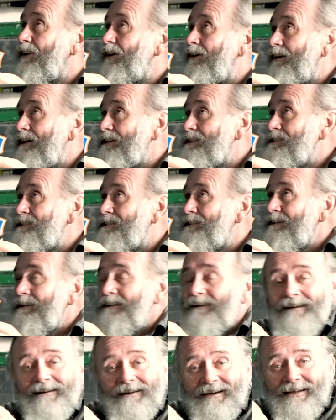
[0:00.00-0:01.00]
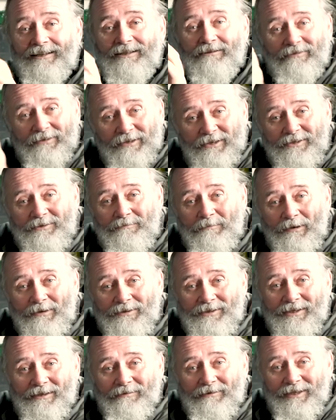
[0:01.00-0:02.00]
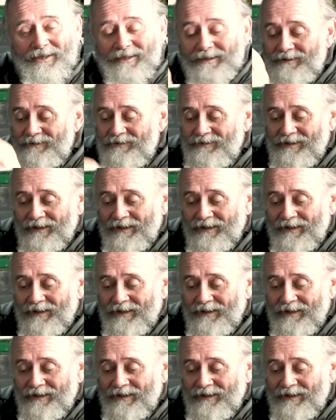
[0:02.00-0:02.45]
lights and the fuse box and everything else.